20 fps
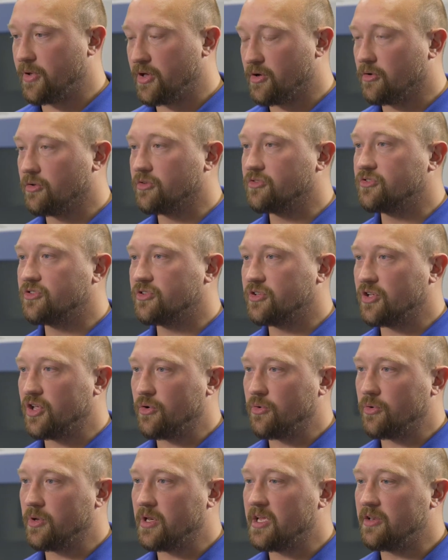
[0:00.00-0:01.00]
builds,
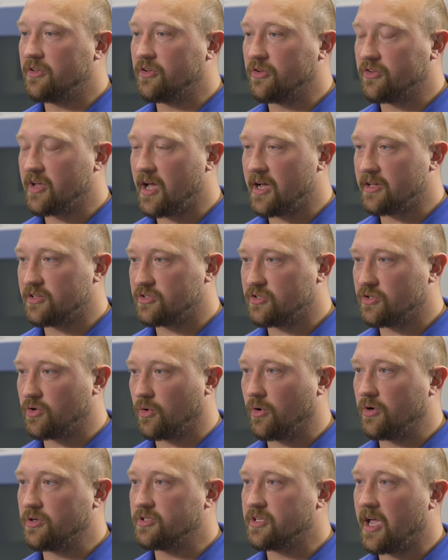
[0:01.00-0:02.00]
you need to test
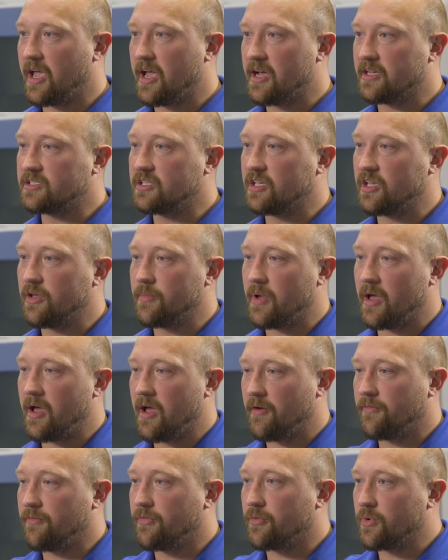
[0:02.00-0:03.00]
towards ASTM
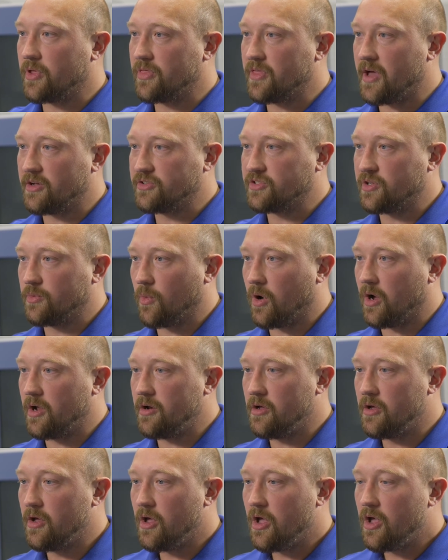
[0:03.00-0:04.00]

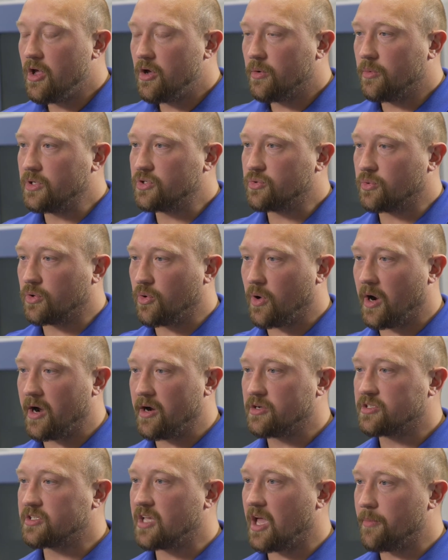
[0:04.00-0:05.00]
F3001, which
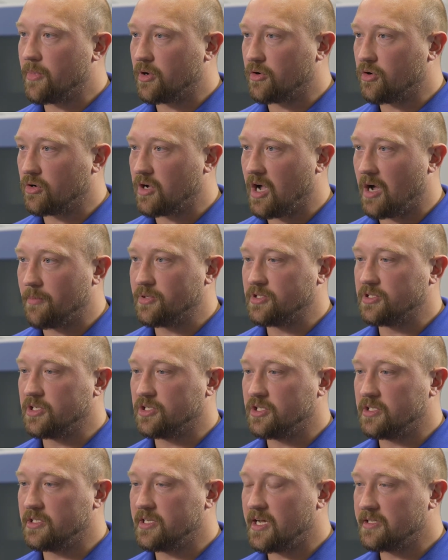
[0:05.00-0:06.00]
requires chemical
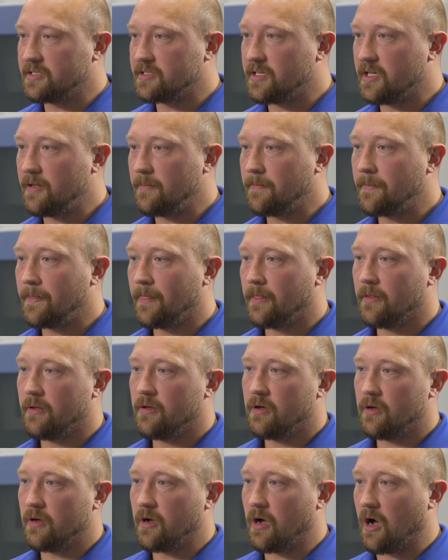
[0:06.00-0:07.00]
composition testing,
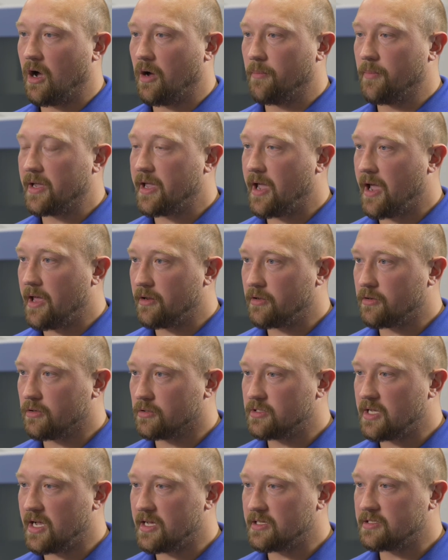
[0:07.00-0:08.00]
mechanical
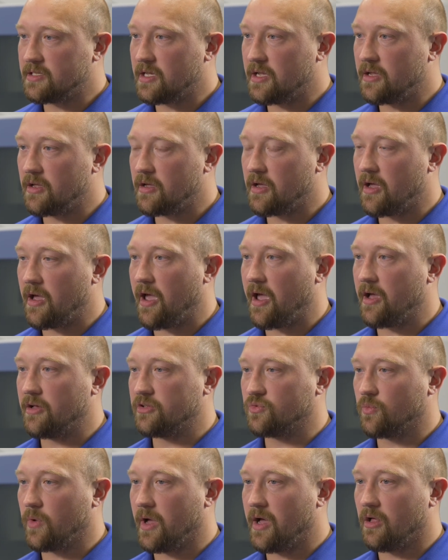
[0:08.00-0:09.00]
testing,
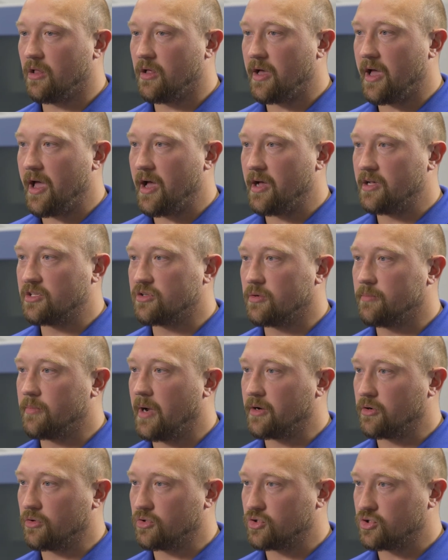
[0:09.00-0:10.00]
as well as
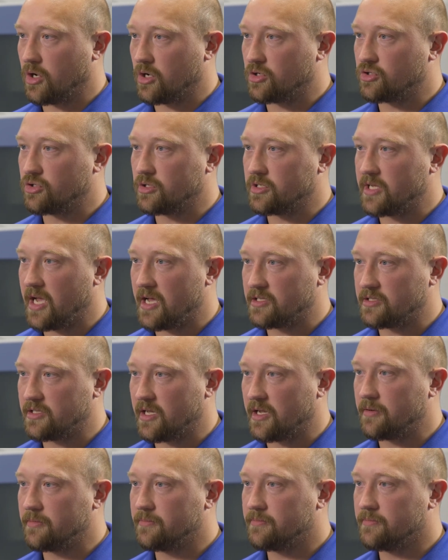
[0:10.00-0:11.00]
microstructure
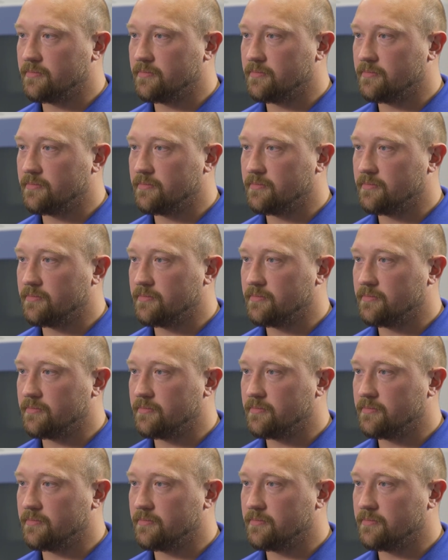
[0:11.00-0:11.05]
testing.